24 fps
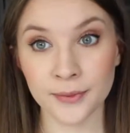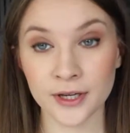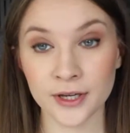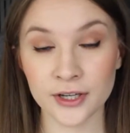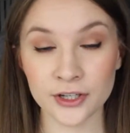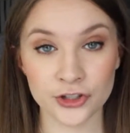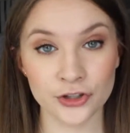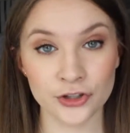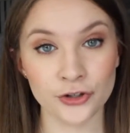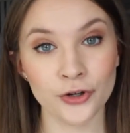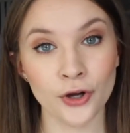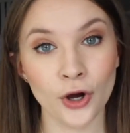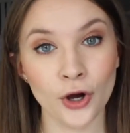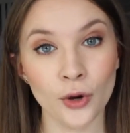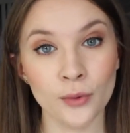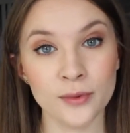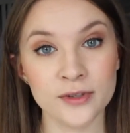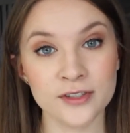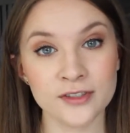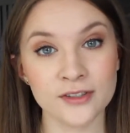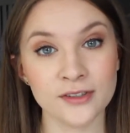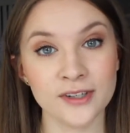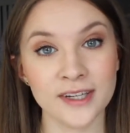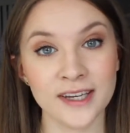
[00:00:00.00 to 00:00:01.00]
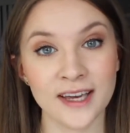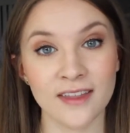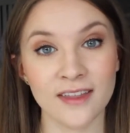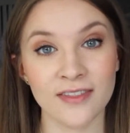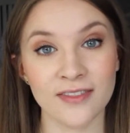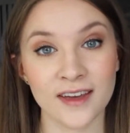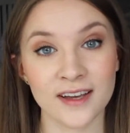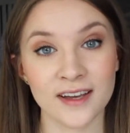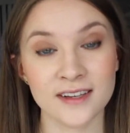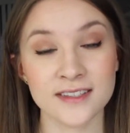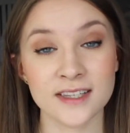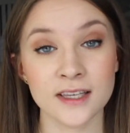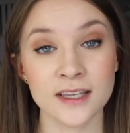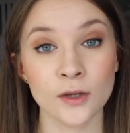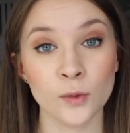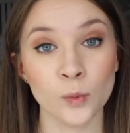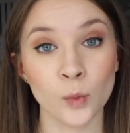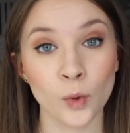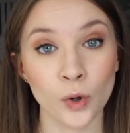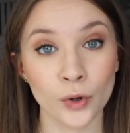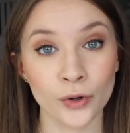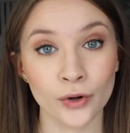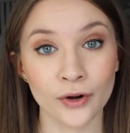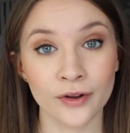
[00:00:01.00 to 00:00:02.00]
because you're not always going to get things that you
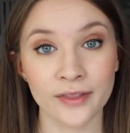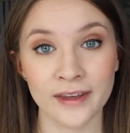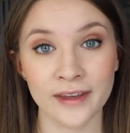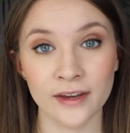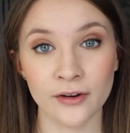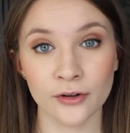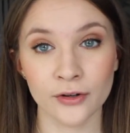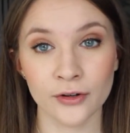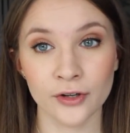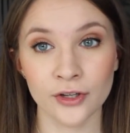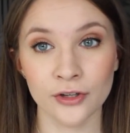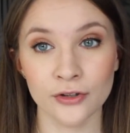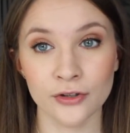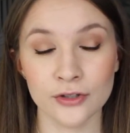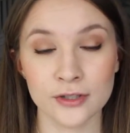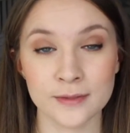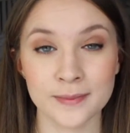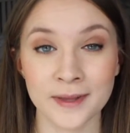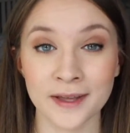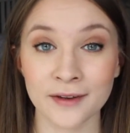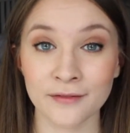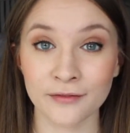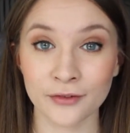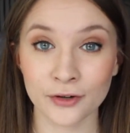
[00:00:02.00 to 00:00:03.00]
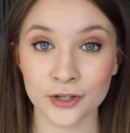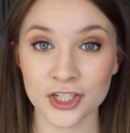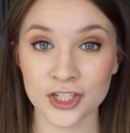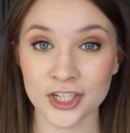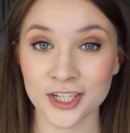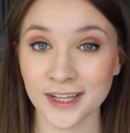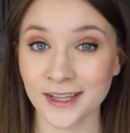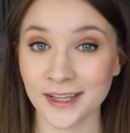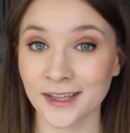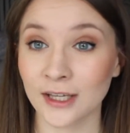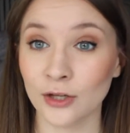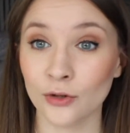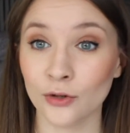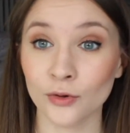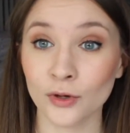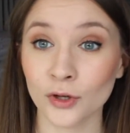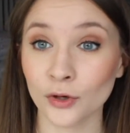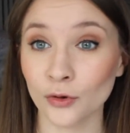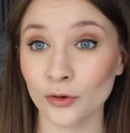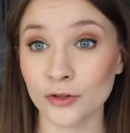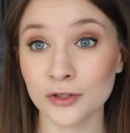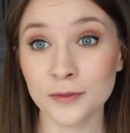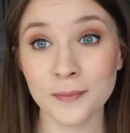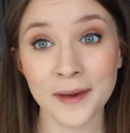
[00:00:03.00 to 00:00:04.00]
want or that you're going to use, but unfortunately you
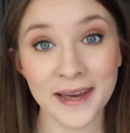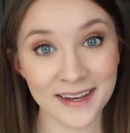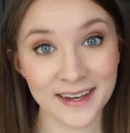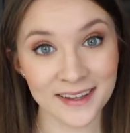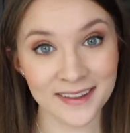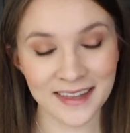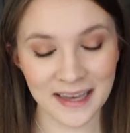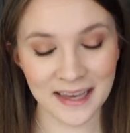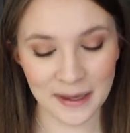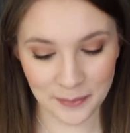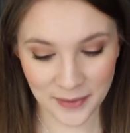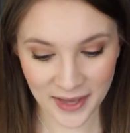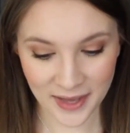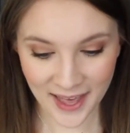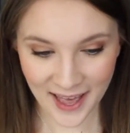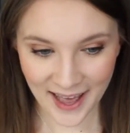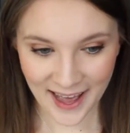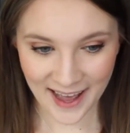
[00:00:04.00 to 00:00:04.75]
cannot pick them.